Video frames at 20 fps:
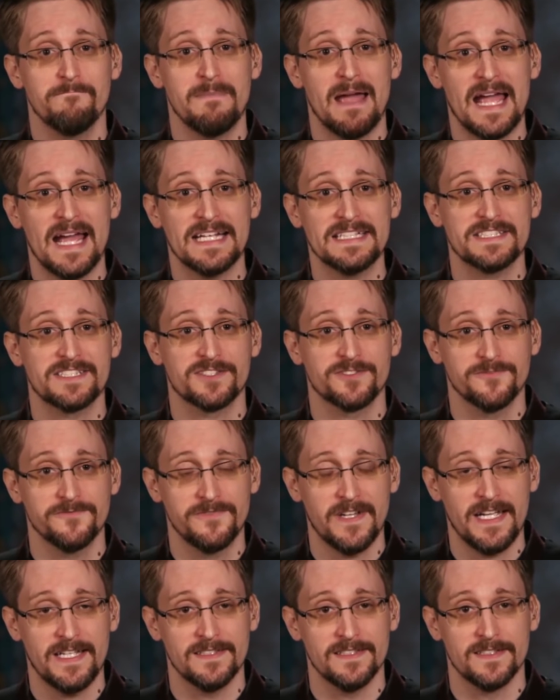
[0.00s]
of mass
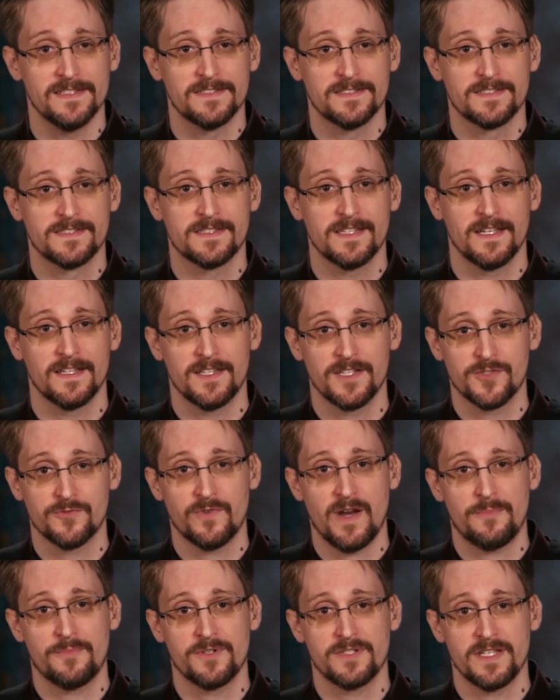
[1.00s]
surveillance that's
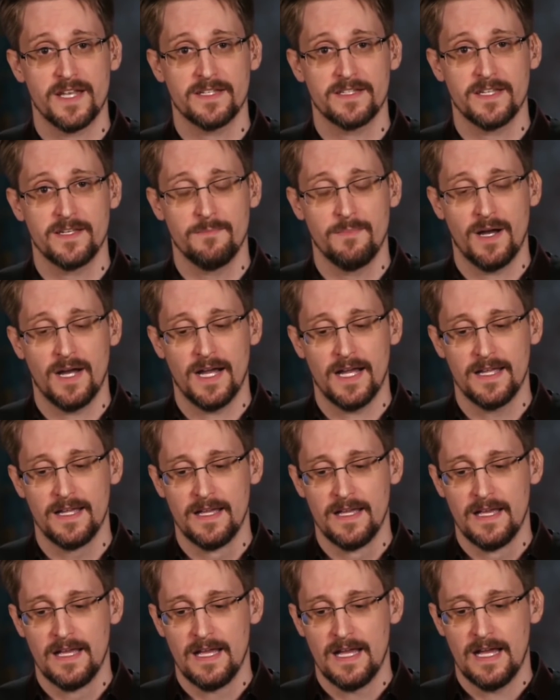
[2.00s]
represented by
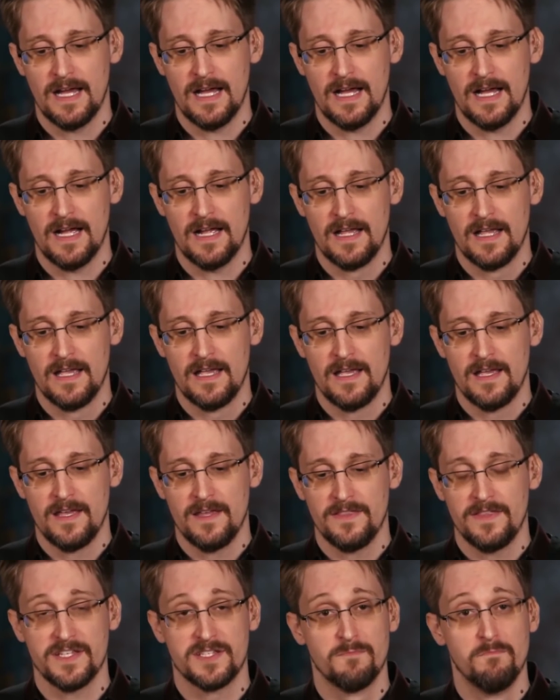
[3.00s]

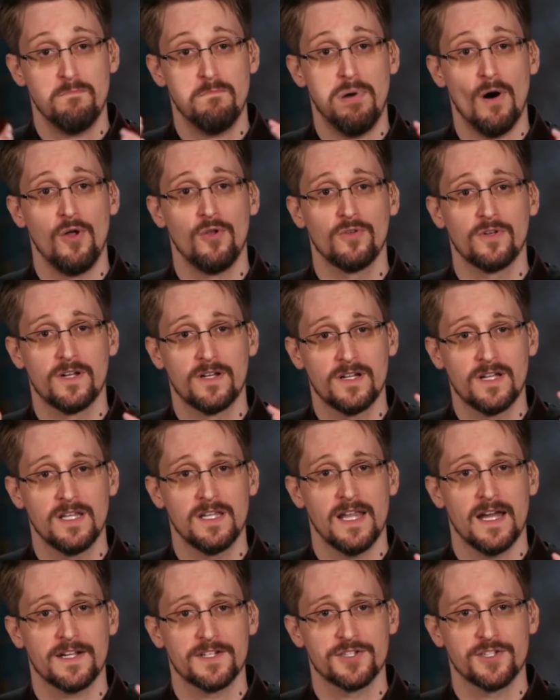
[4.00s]
this bulk
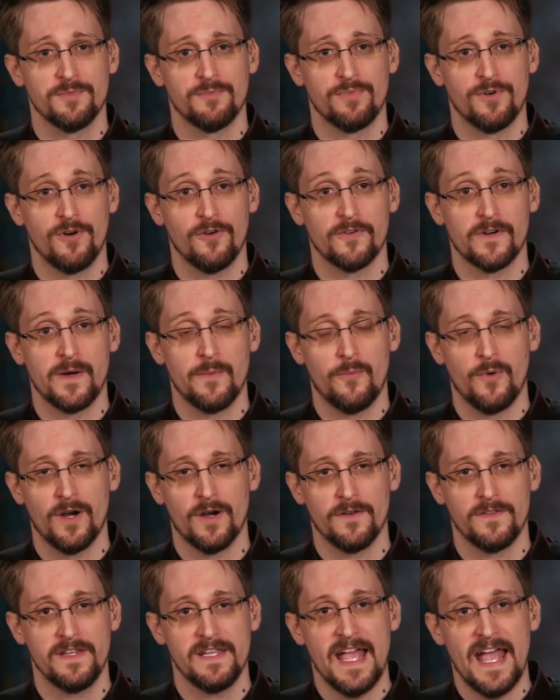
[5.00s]
collection program
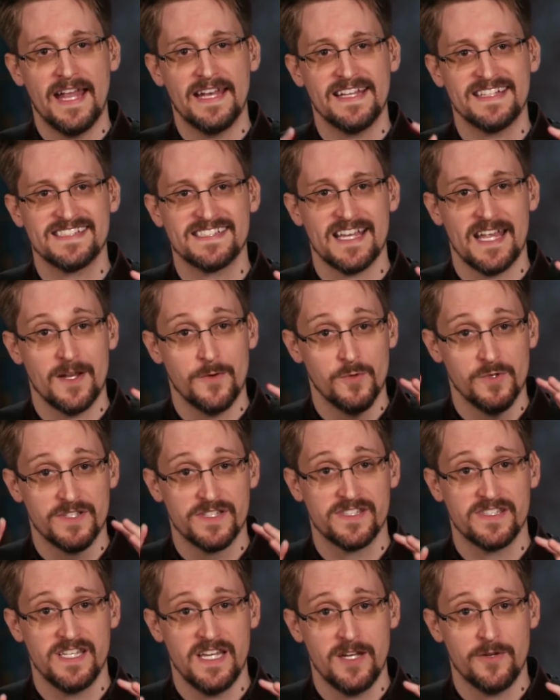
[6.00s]
where the NSA
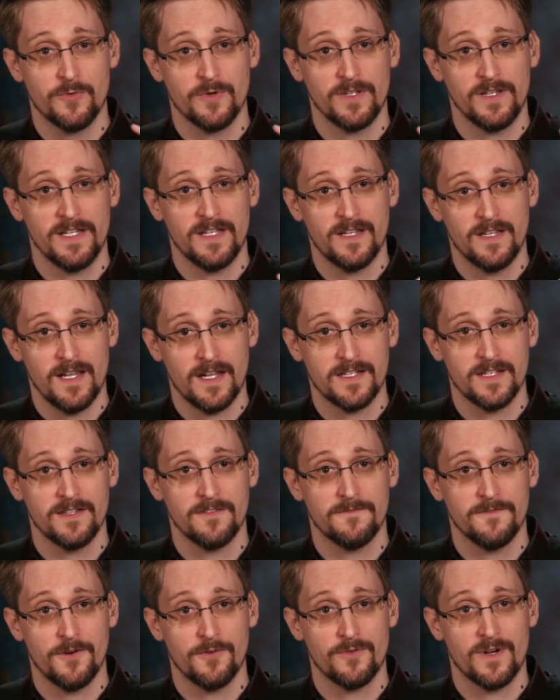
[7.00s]
was secretly collecting
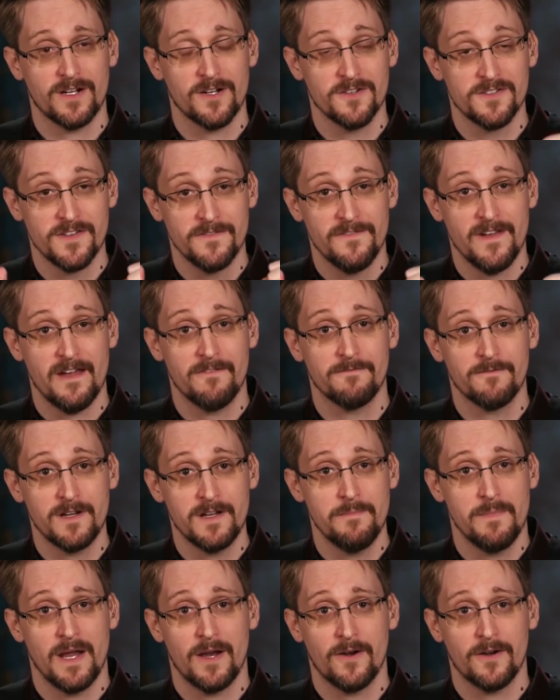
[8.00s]
the phone records of
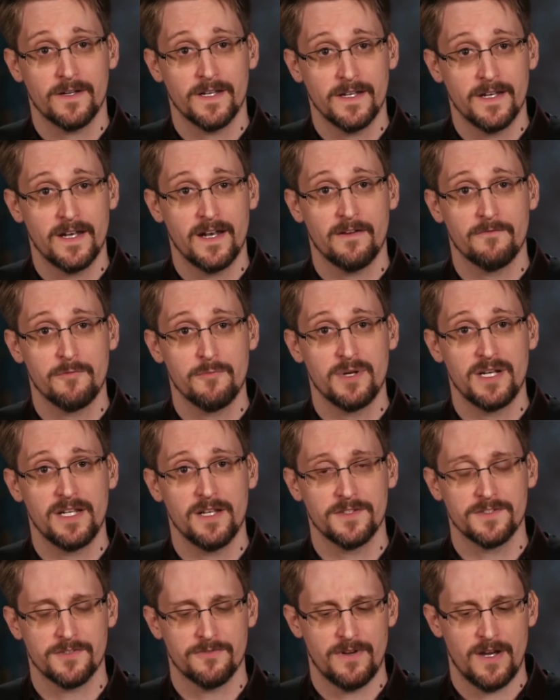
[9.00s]
every American and everybody
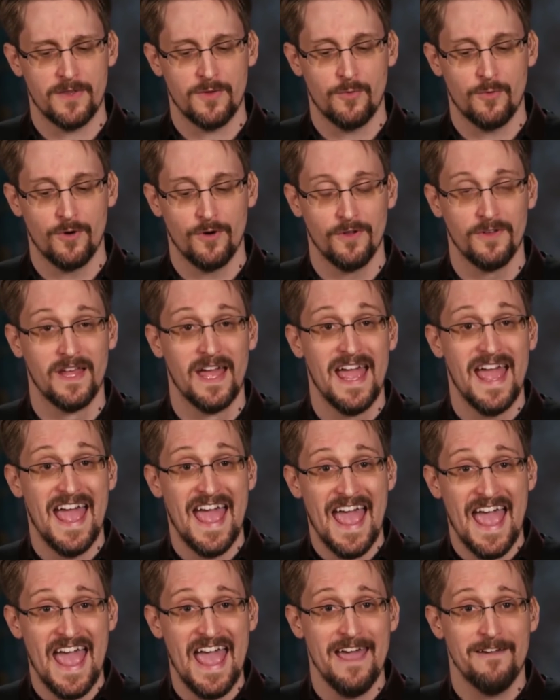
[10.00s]
else around the world
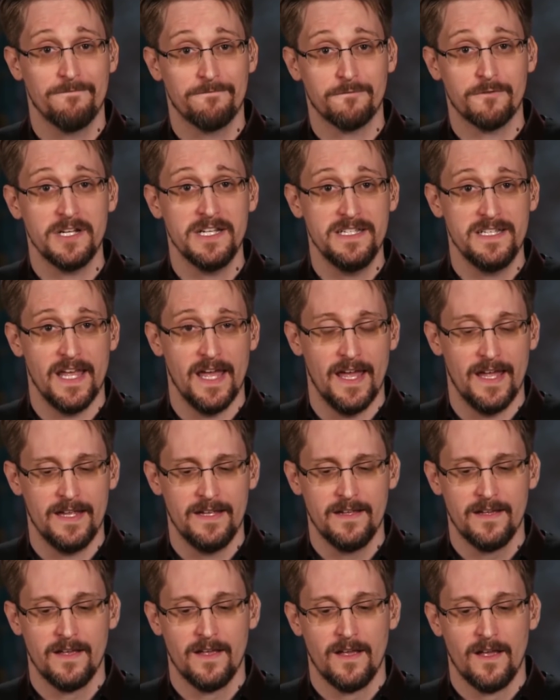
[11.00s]
every
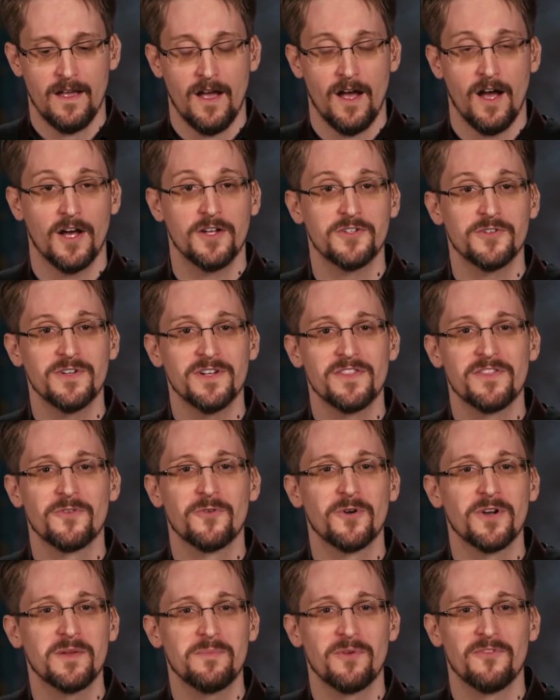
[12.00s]
day under an
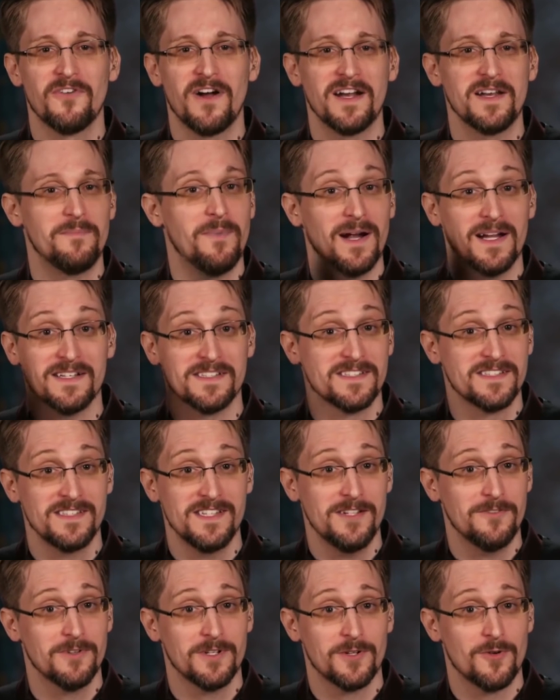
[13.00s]
authority provided by a
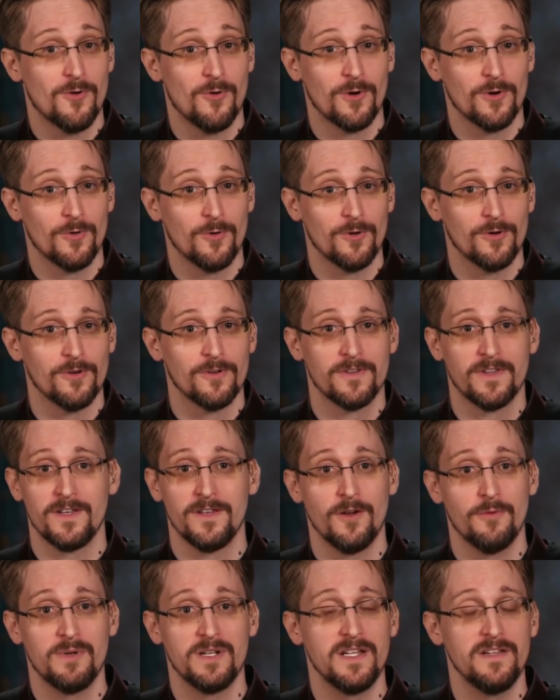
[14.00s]
secret court order
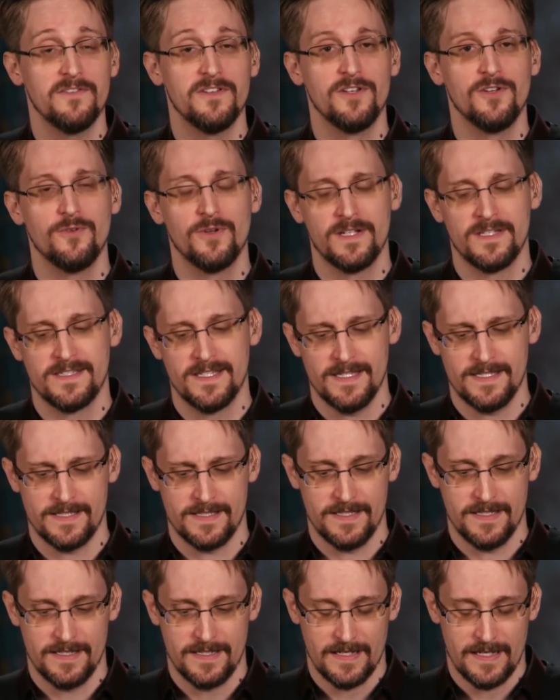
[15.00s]
that nobody even knew
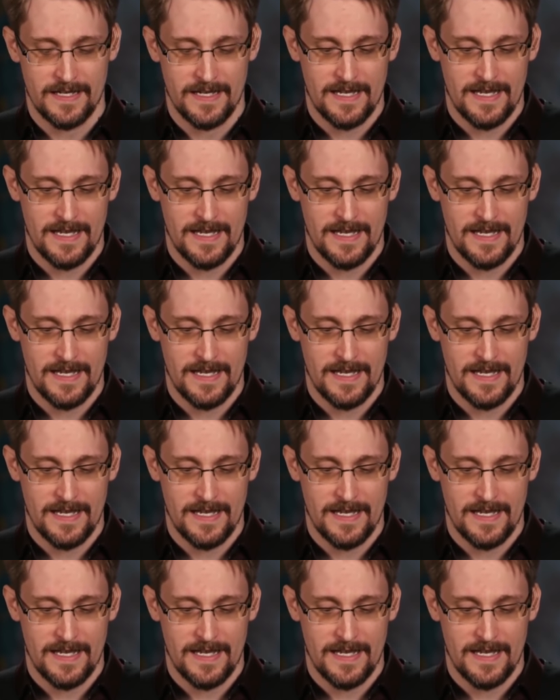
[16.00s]
existed.